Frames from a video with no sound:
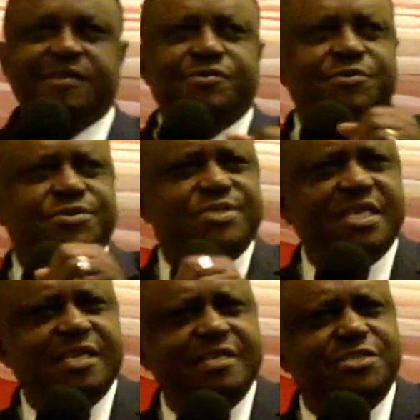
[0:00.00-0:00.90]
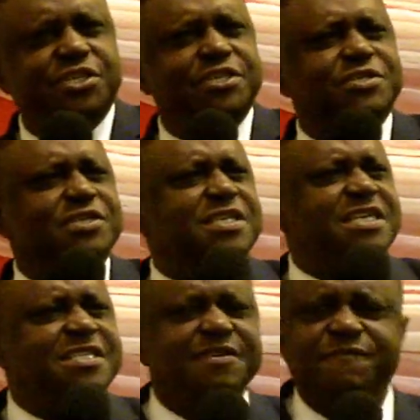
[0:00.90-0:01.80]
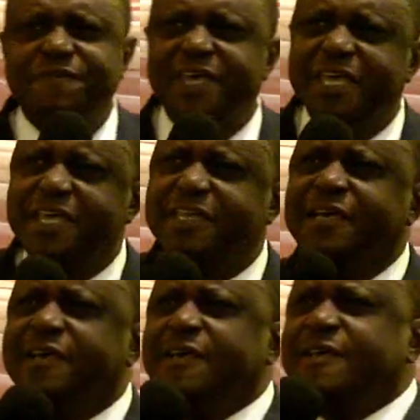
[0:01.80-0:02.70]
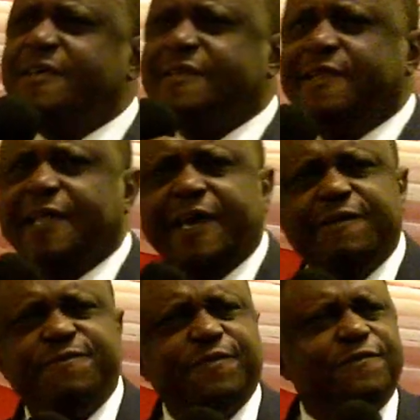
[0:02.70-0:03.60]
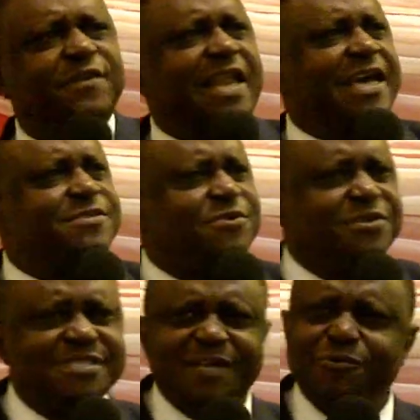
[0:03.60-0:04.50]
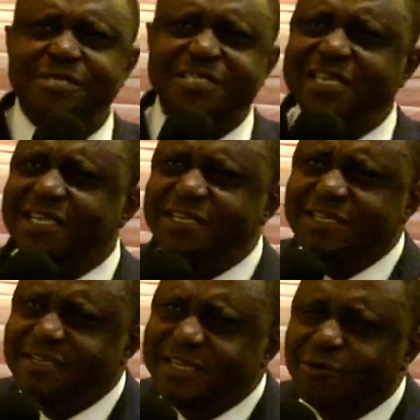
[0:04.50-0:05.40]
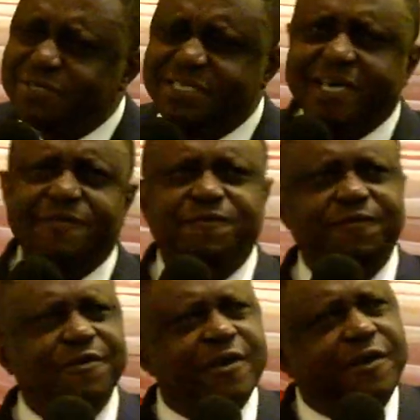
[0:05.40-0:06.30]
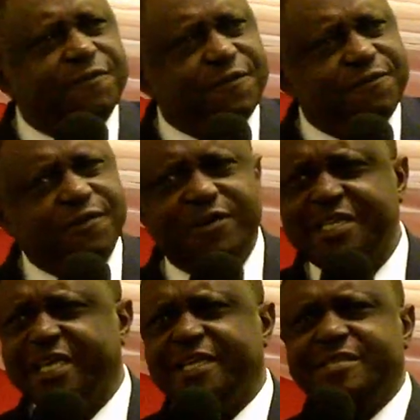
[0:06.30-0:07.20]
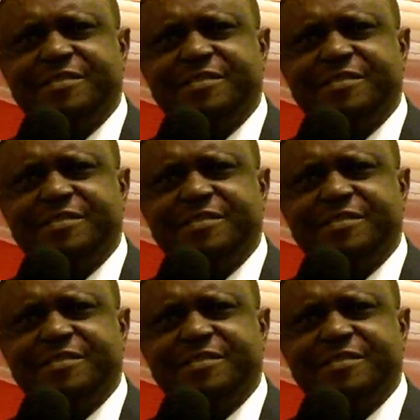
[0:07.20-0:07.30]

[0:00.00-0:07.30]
You see Jesus intervene in the life of Lazarus that was dead for 4 days.